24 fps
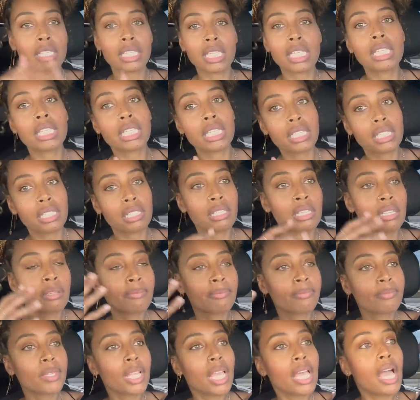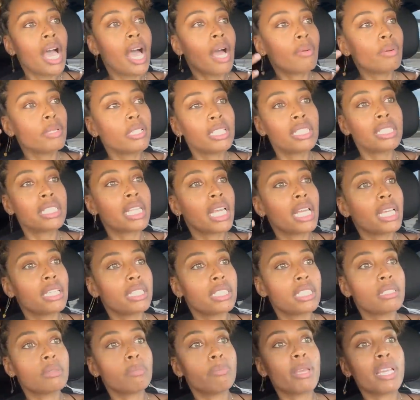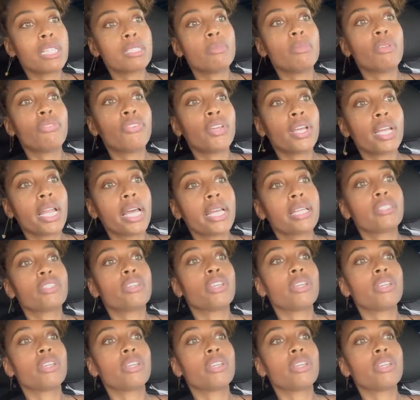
This is, I wouldn't say it, makes me feel like the,